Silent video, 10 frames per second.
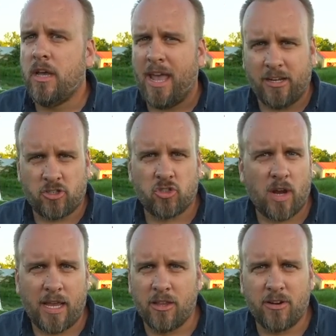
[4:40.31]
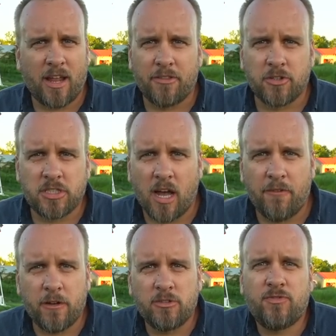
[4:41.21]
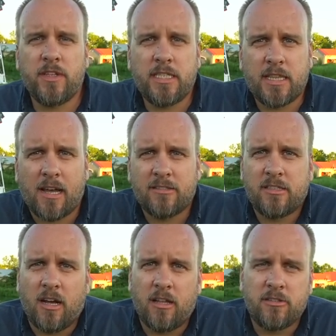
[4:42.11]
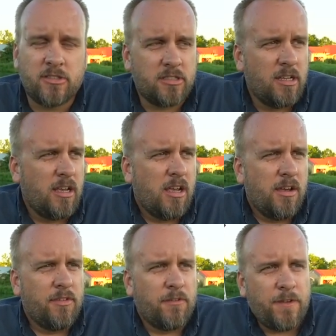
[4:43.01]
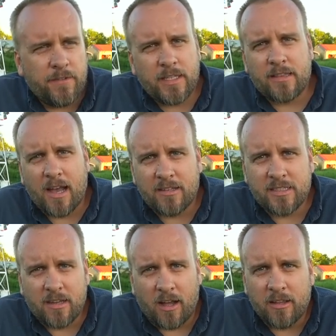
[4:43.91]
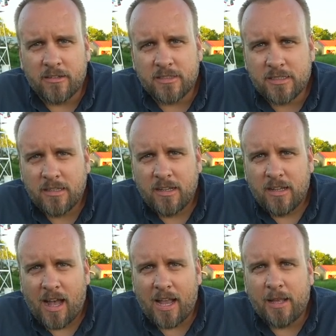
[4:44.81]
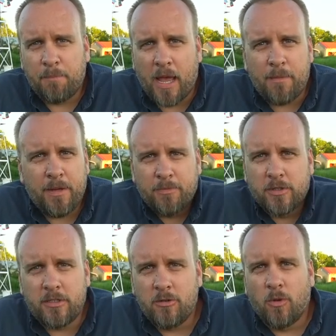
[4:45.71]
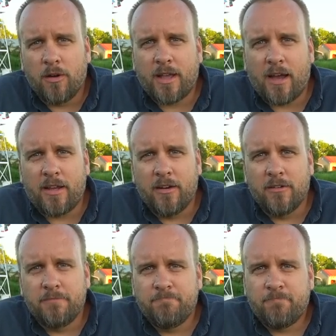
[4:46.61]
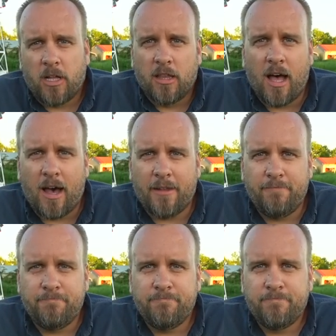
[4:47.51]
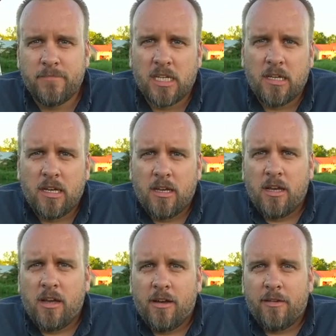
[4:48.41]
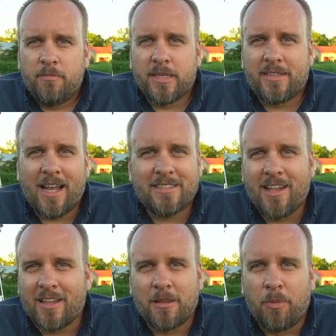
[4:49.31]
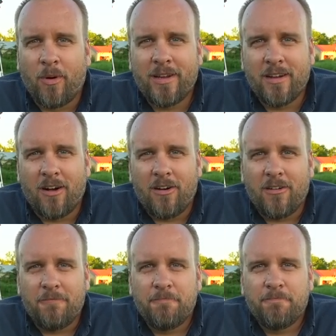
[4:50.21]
and a trailer and other stuff, and it was $50,000. For $50,000, I could pay people to do work out here a lot. But that's not the point at all.